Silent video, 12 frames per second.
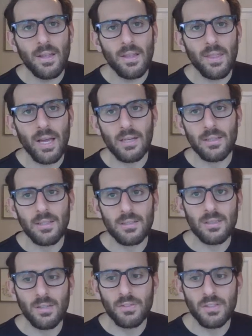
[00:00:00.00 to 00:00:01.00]
that this
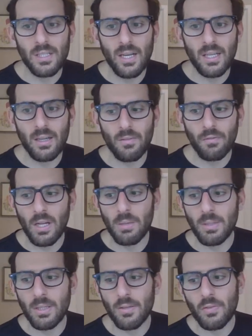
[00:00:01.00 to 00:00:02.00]
stuff is getting
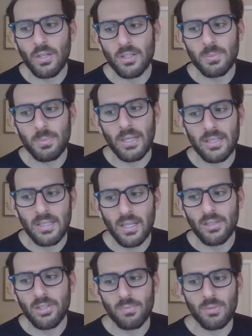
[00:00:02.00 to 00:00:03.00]
inflamed in the first place. And
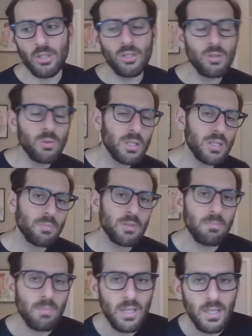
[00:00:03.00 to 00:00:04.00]
it's up to you. It's up to
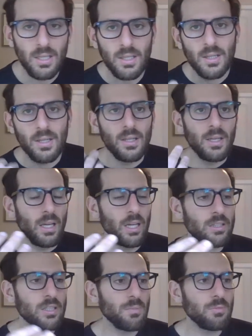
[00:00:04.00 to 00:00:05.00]
me.
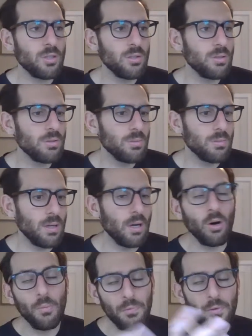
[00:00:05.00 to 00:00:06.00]
It's up to
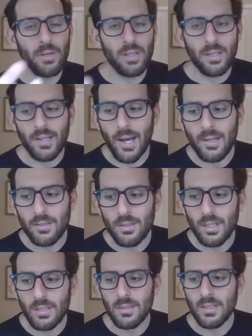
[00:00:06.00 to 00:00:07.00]
hopefully the doctor
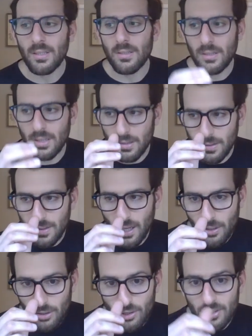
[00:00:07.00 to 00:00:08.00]
to, to, to
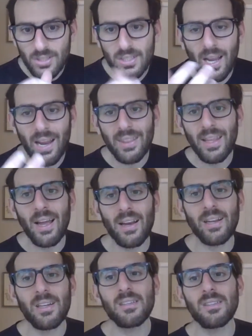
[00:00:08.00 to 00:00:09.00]
understand that
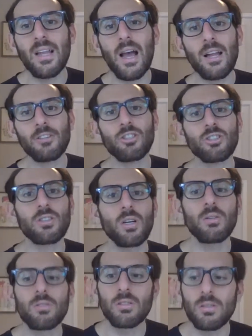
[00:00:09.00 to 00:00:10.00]
and not just
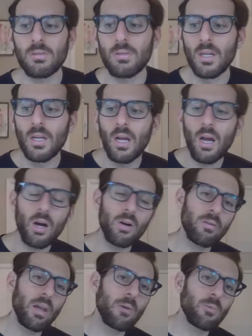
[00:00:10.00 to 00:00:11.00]
go to,
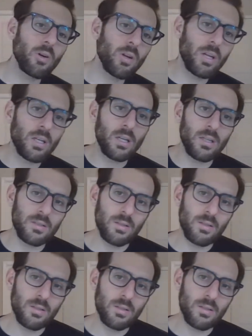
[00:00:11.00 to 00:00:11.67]
okay, we're going to cut